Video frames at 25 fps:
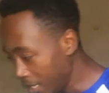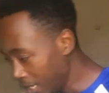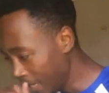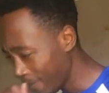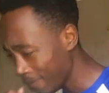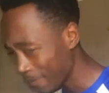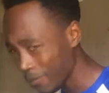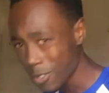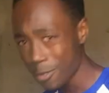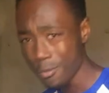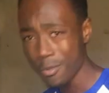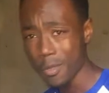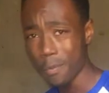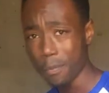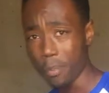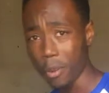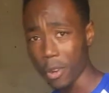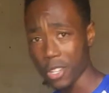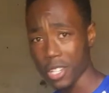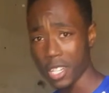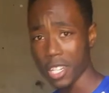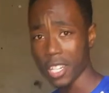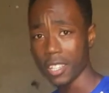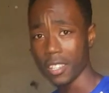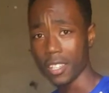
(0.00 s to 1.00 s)
to be
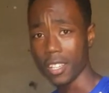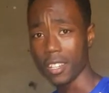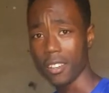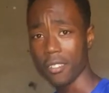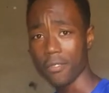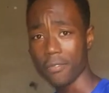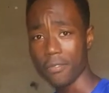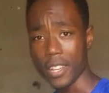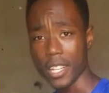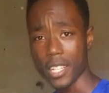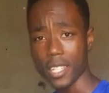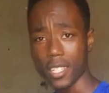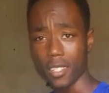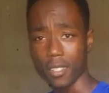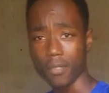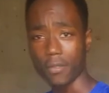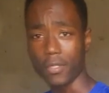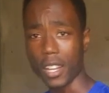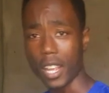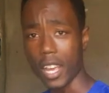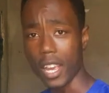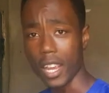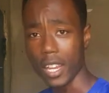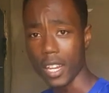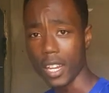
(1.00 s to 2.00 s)
pushing the defensive
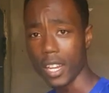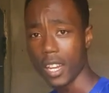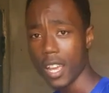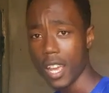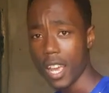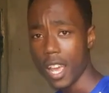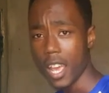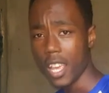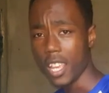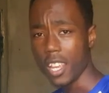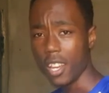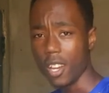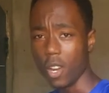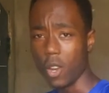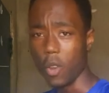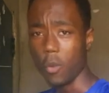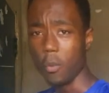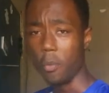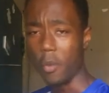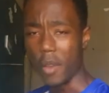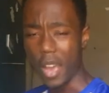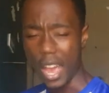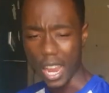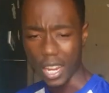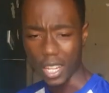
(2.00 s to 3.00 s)
line, you
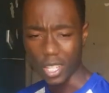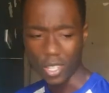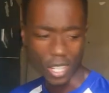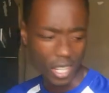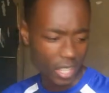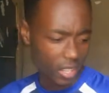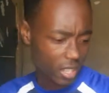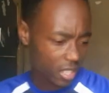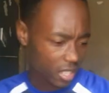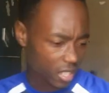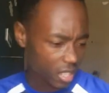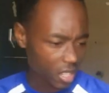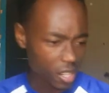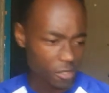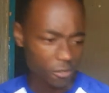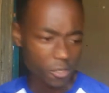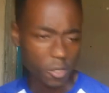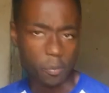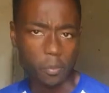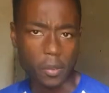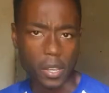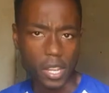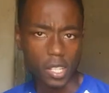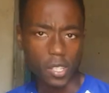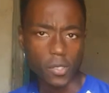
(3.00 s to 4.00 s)
know, back so that there's enough
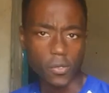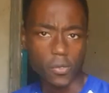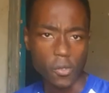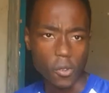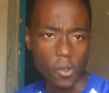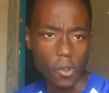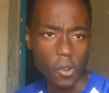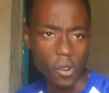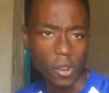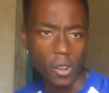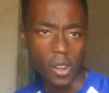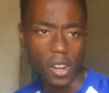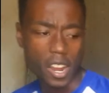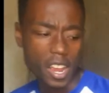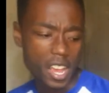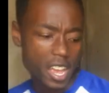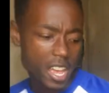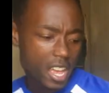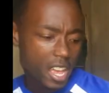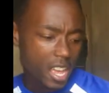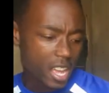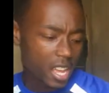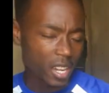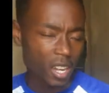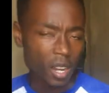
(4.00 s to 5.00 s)
space for
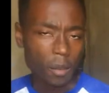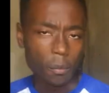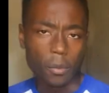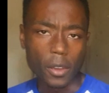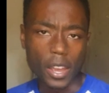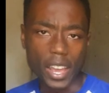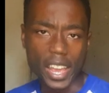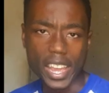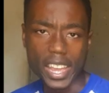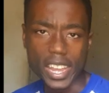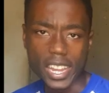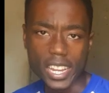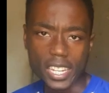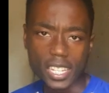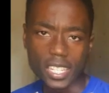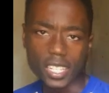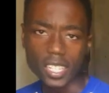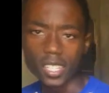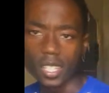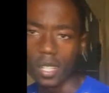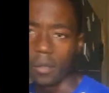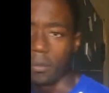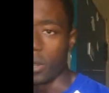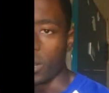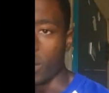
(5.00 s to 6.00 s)
a number eight,
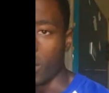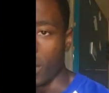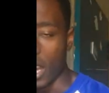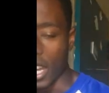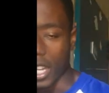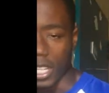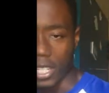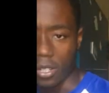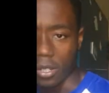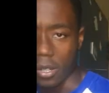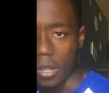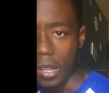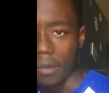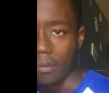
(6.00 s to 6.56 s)
a number one to